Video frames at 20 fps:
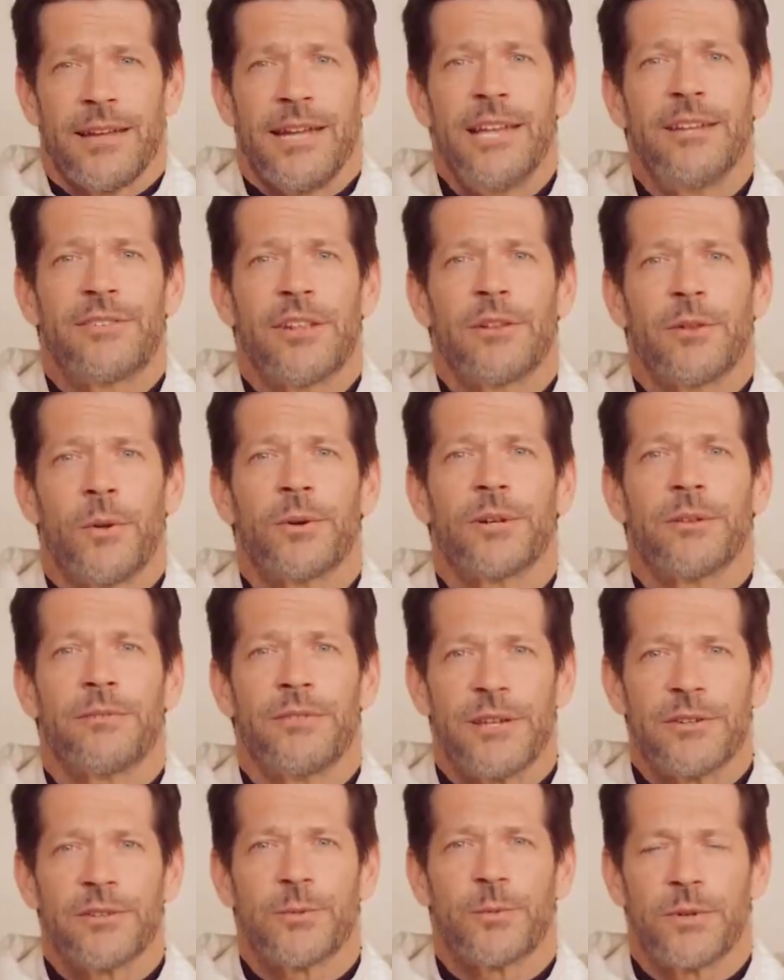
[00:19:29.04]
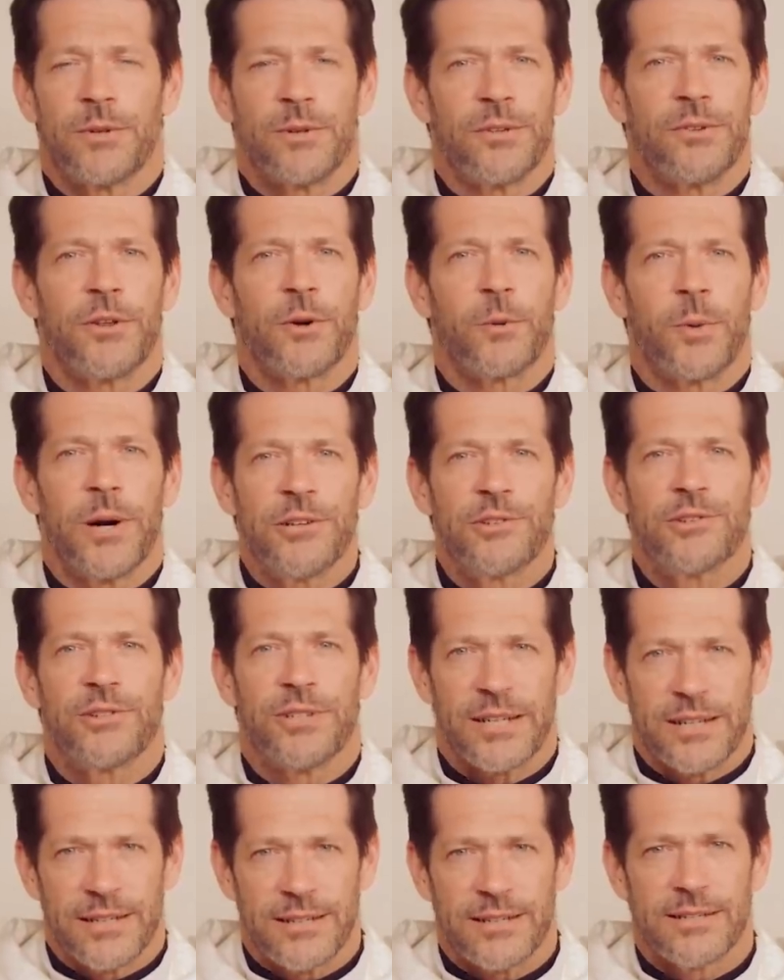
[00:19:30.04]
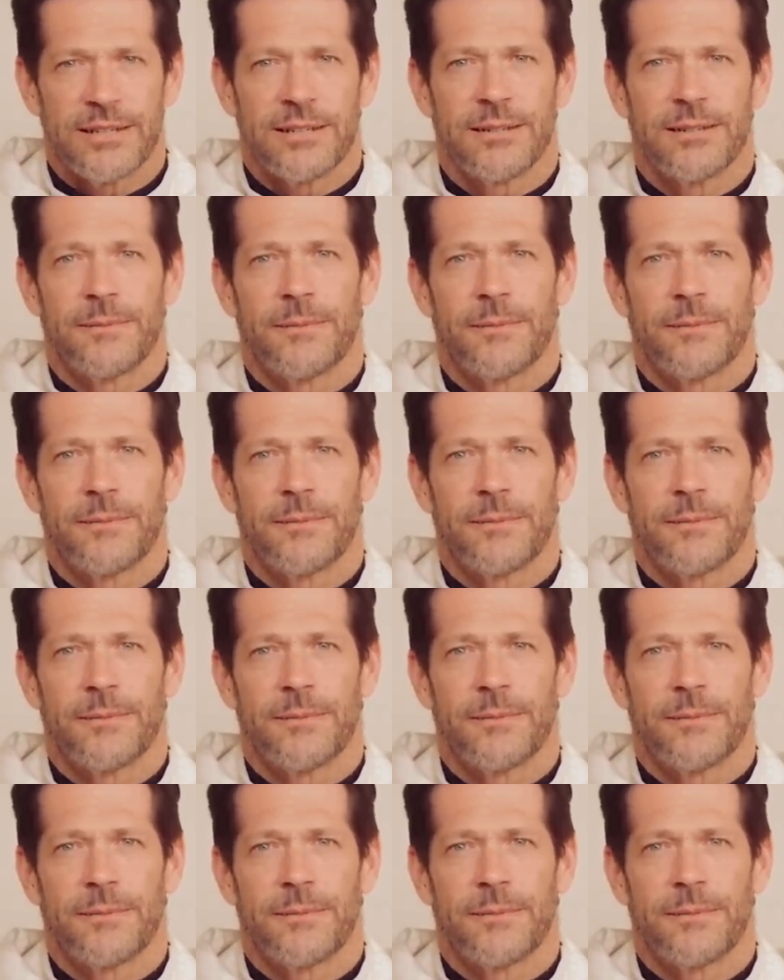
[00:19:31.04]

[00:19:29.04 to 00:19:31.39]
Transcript: He is the Lord of this world. The question is